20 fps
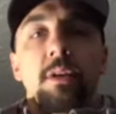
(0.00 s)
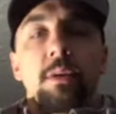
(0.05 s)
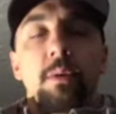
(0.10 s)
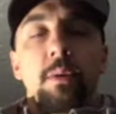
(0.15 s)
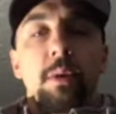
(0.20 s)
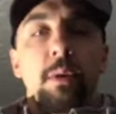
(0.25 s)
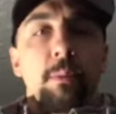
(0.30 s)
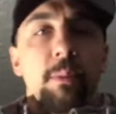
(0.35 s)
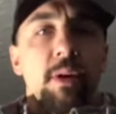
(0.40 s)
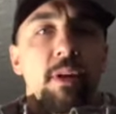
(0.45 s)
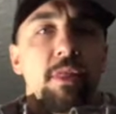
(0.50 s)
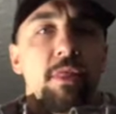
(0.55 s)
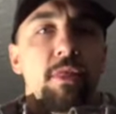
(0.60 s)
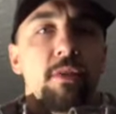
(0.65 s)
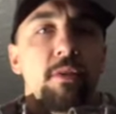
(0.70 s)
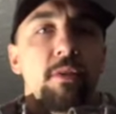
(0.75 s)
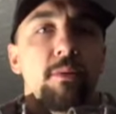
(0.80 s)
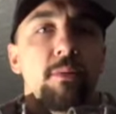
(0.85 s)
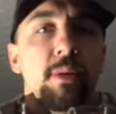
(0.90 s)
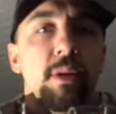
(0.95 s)
We had about a
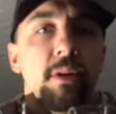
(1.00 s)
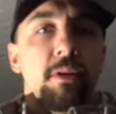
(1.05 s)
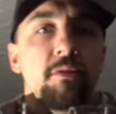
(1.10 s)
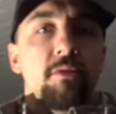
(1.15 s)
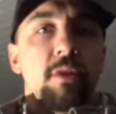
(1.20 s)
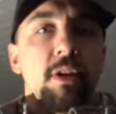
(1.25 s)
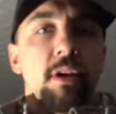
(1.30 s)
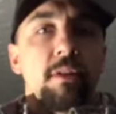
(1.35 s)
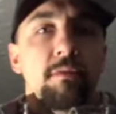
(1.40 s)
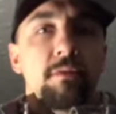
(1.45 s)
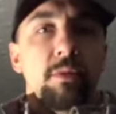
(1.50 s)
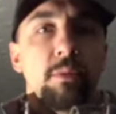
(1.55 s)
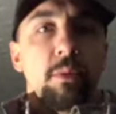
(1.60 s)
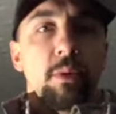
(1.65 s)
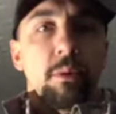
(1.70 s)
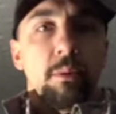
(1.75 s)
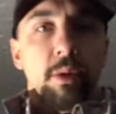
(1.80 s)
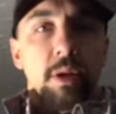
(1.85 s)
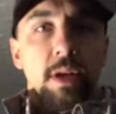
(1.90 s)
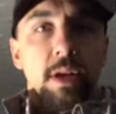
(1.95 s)
30-minute drive to where
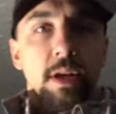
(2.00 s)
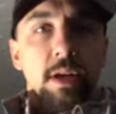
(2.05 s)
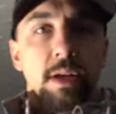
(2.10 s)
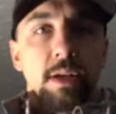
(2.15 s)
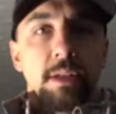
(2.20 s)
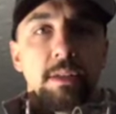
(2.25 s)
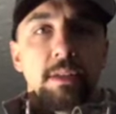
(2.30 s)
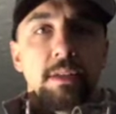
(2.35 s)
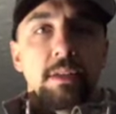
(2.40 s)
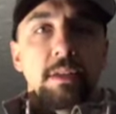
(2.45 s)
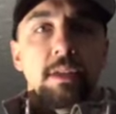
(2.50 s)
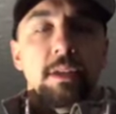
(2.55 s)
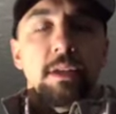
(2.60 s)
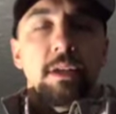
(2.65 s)
we're going to hunt.